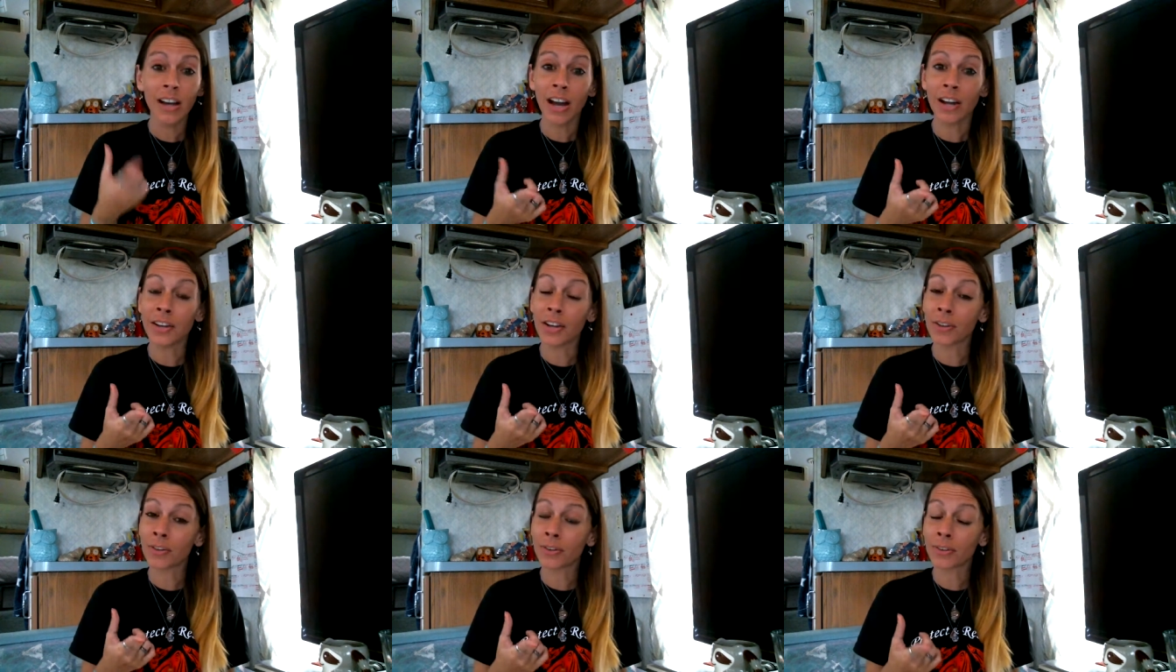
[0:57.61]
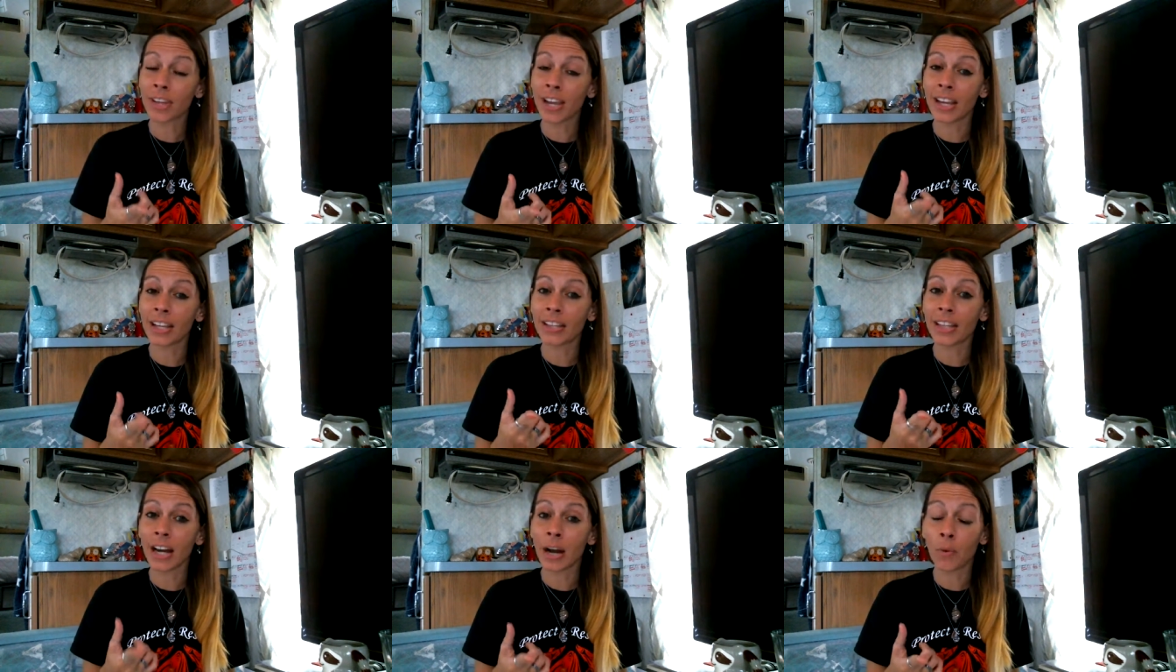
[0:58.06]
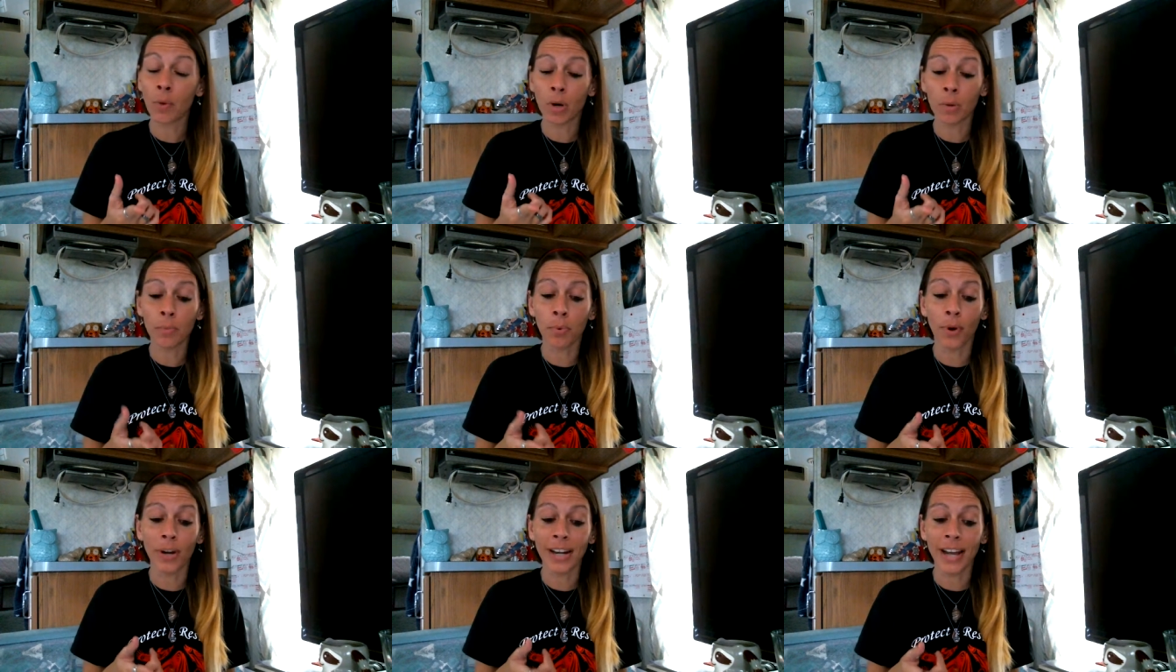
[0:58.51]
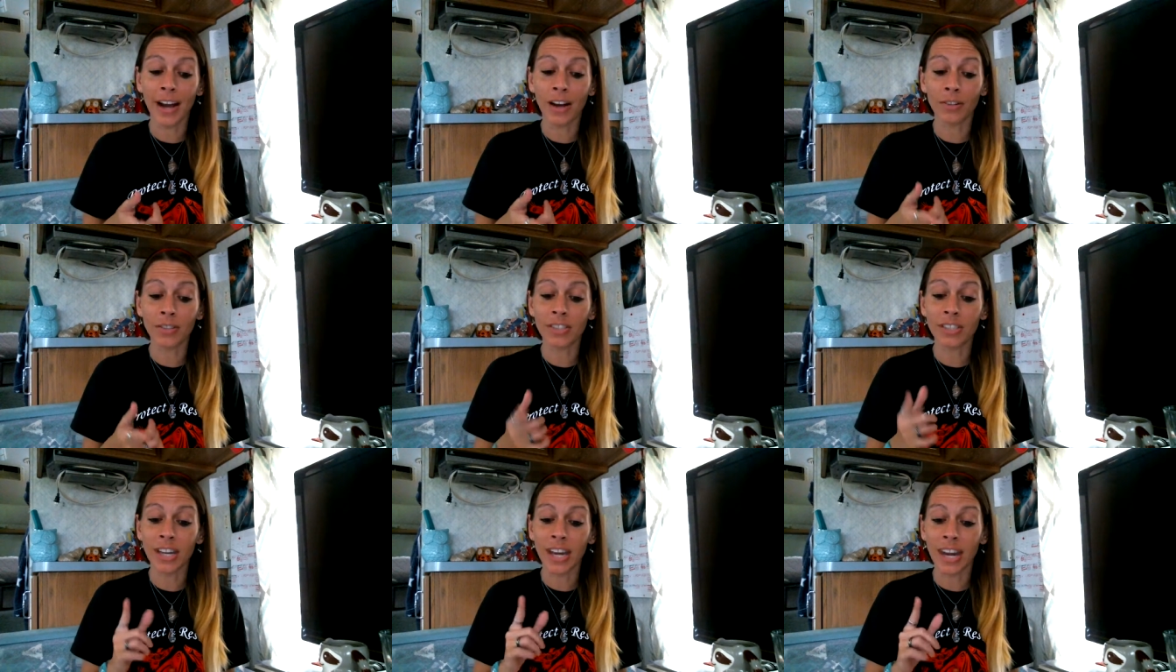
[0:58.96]
Another thing that I want to point
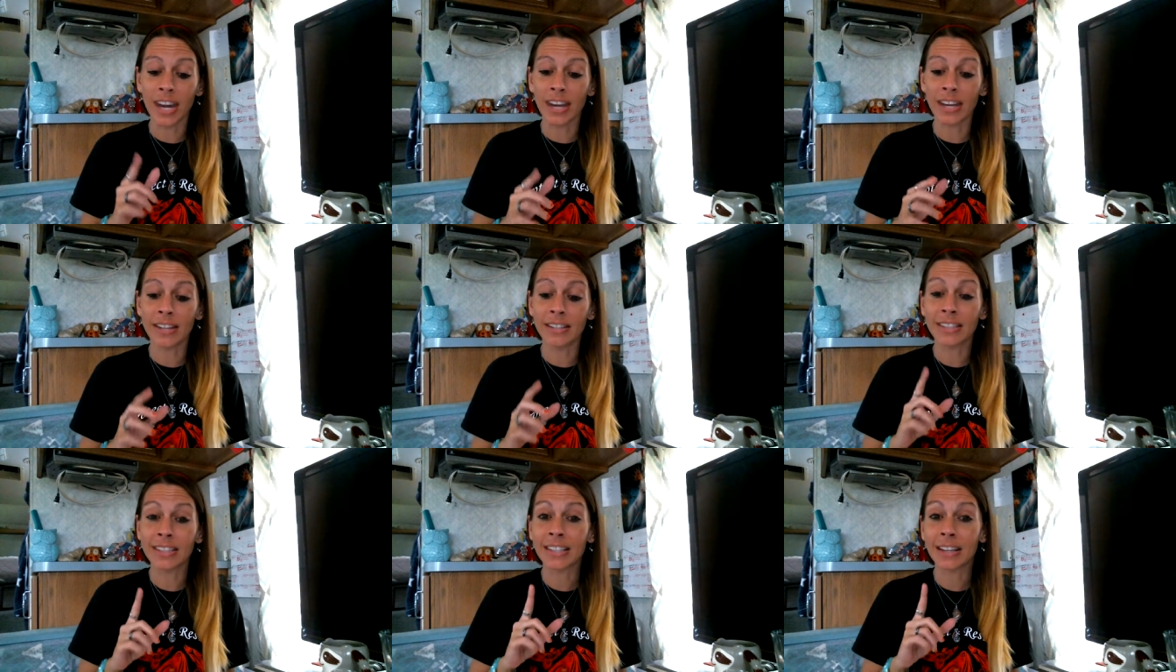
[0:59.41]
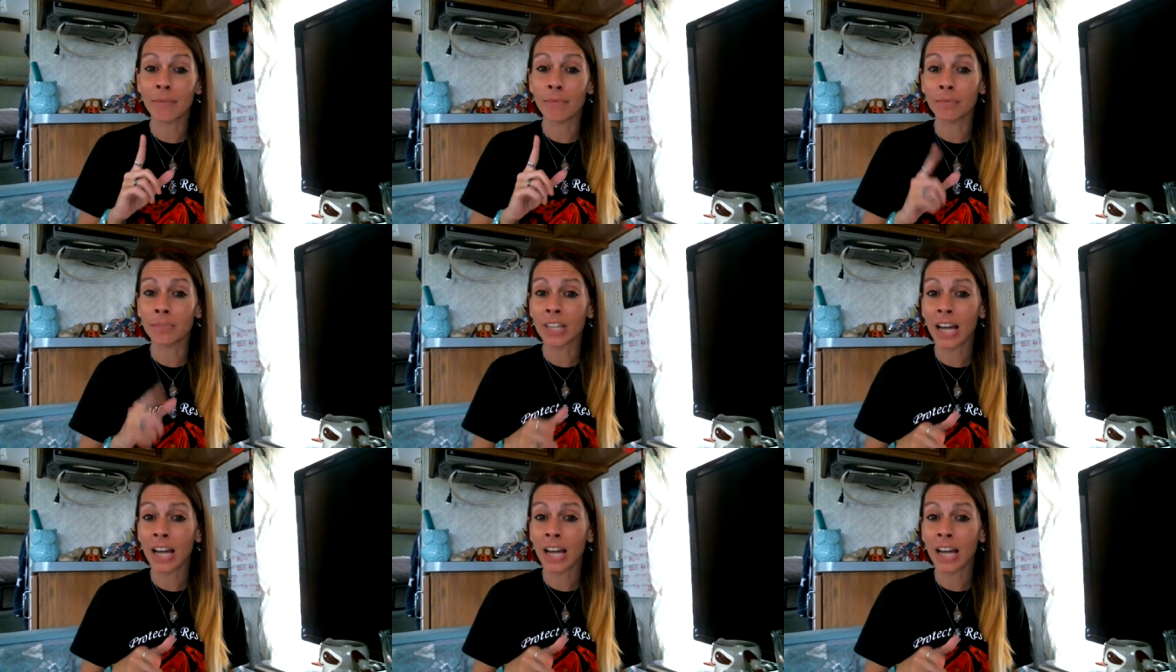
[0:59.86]
out is